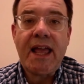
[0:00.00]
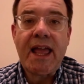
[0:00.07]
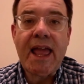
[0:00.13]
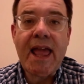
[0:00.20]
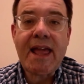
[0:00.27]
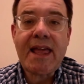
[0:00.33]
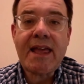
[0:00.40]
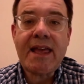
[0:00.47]

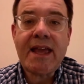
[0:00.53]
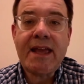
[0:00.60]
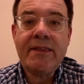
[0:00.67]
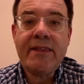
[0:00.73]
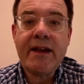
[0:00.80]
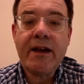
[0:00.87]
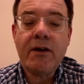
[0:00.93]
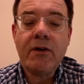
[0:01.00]
Hanging
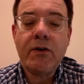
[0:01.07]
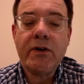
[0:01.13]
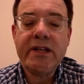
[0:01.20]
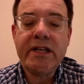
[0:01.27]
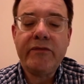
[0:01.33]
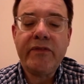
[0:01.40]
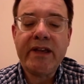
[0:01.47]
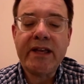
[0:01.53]
in there or
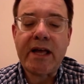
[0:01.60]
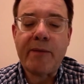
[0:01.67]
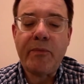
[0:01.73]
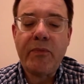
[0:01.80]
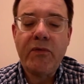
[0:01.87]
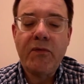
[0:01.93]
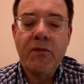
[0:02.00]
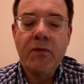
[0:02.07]
giving up,
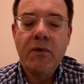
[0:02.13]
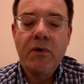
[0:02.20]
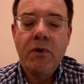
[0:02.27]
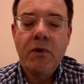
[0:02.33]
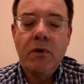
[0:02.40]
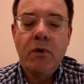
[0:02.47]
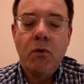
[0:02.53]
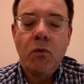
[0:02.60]

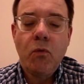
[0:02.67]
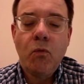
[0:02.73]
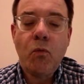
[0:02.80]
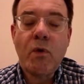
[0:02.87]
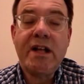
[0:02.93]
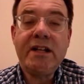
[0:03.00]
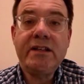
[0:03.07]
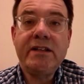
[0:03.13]

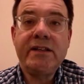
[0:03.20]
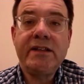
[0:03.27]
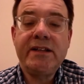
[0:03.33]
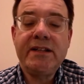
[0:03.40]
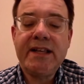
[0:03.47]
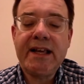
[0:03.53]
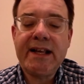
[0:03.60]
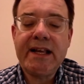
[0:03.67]
what
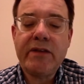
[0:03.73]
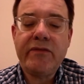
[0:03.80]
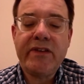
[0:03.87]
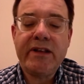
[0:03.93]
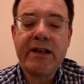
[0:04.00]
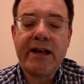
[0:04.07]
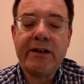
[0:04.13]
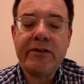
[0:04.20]
could any of
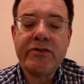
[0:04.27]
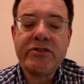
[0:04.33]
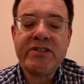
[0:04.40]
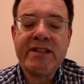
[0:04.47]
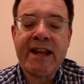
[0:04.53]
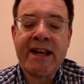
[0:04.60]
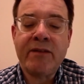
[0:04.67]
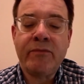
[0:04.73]
it
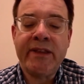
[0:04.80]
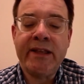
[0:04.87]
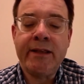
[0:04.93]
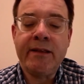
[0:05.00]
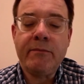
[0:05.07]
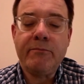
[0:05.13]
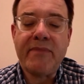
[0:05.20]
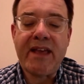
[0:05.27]

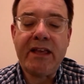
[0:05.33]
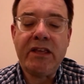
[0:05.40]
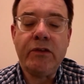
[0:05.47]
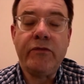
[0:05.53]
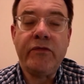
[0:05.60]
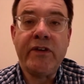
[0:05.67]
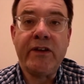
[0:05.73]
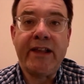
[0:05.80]
understandably make
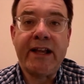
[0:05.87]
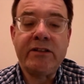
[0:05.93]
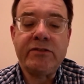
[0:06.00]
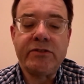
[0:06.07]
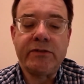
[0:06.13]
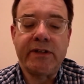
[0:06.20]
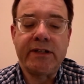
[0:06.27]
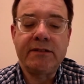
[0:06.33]
you feel
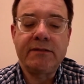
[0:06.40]
like doing?